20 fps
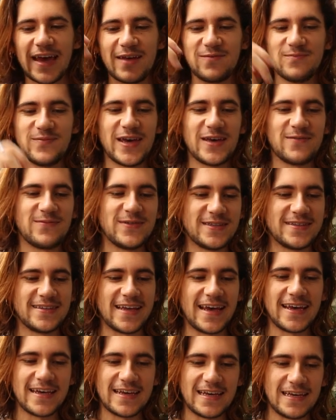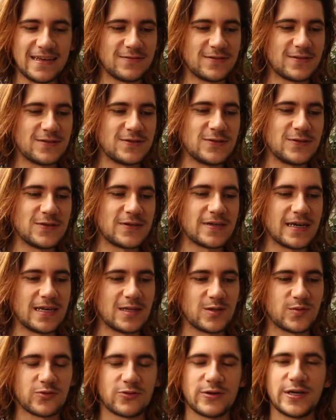and maybe they even took
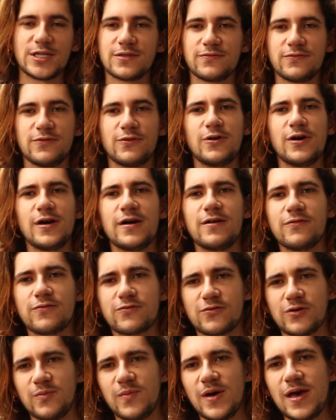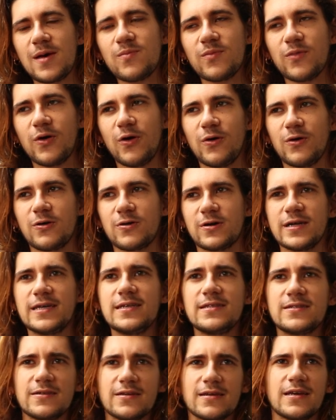inspiration from him, or
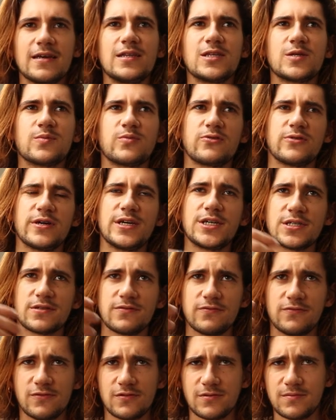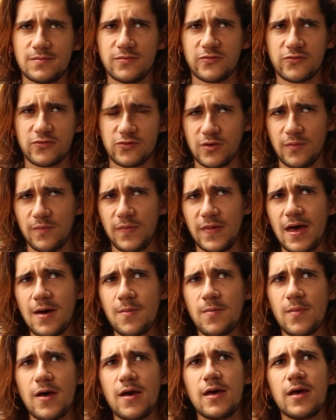he took inspiration from
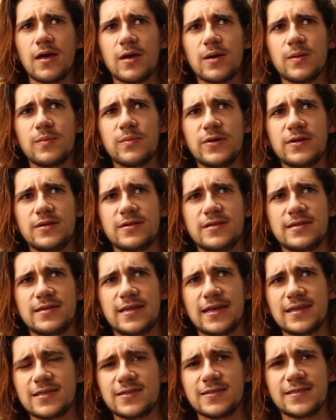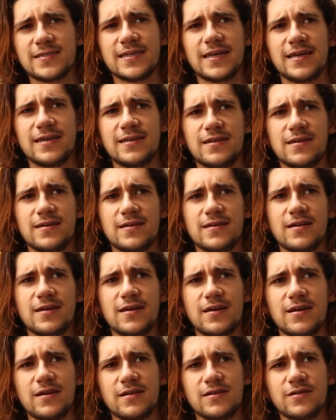them. But that's to say that
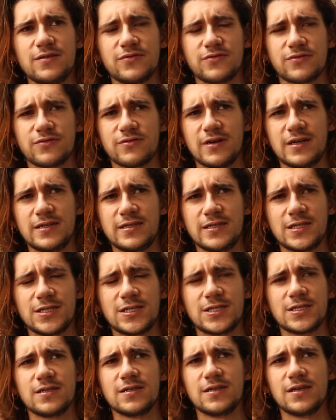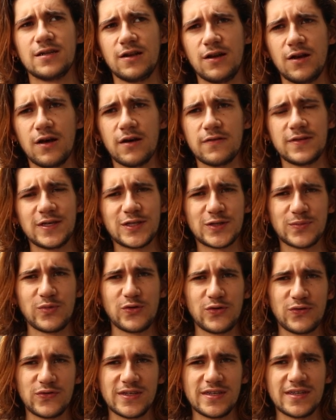the French love this
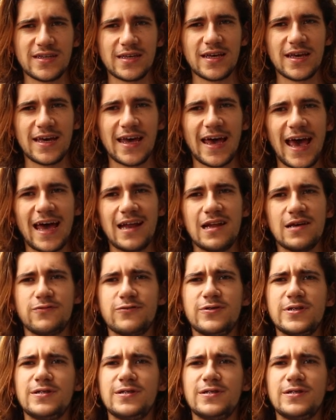movie, and